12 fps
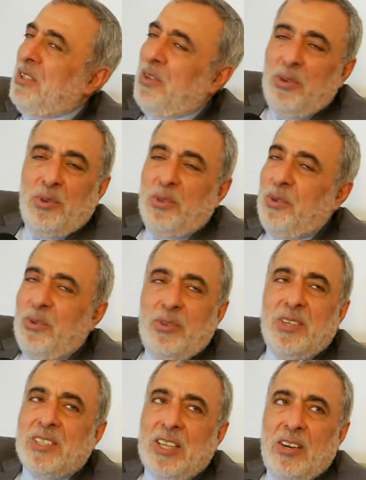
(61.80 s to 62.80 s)
No, no, no, you do
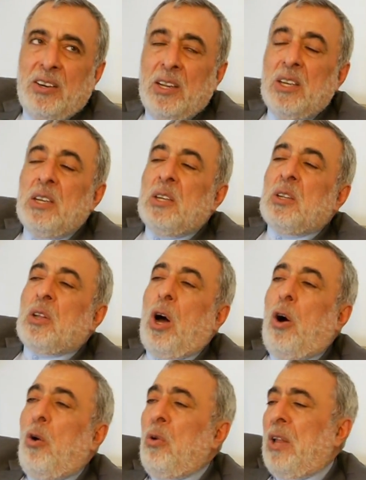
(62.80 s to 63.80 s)
not hear.
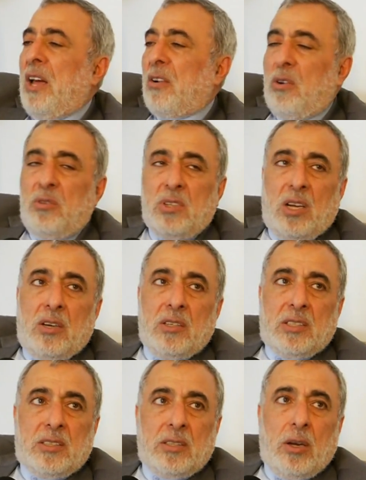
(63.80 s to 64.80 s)
All around
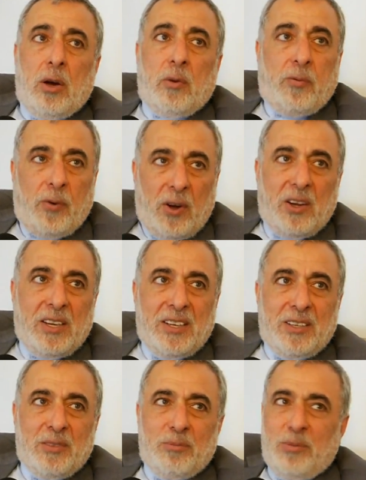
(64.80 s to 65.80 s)
us are
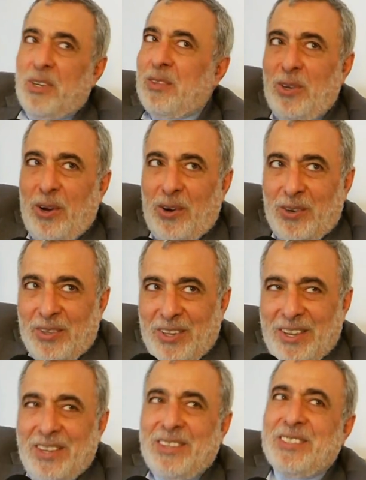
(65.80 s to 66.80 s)
fire, but we are
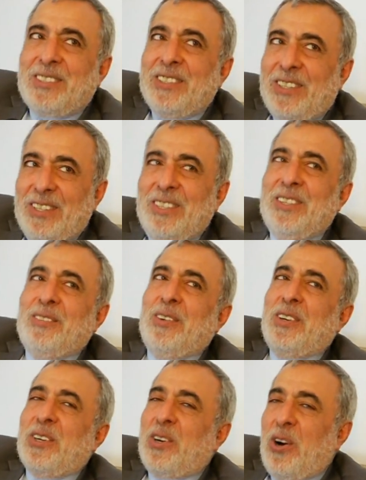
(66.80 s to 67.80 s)
there sitting
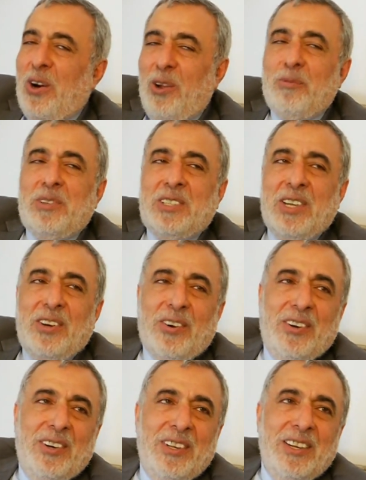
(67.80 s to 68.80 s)
very calm in
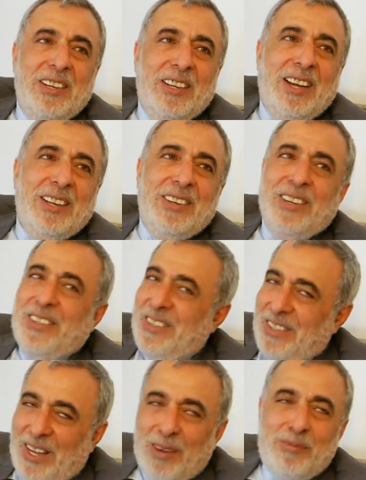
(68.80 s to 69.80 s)
Tehran, and
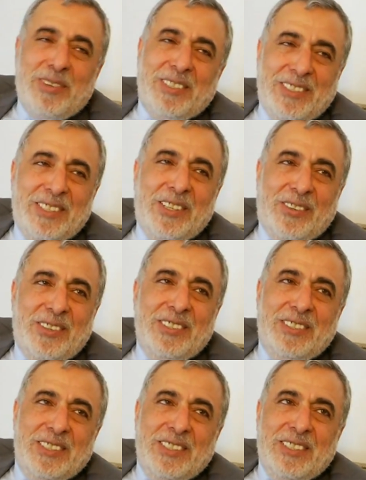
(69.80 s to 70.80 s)
nothing happens in
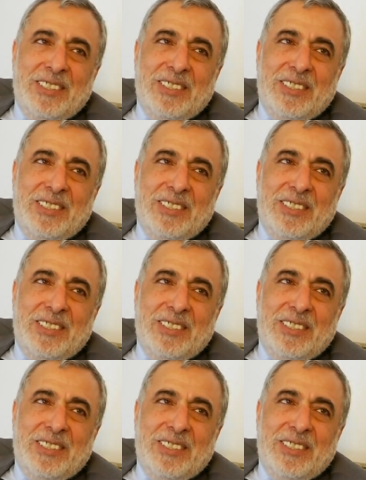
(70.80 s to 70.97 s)
Iran.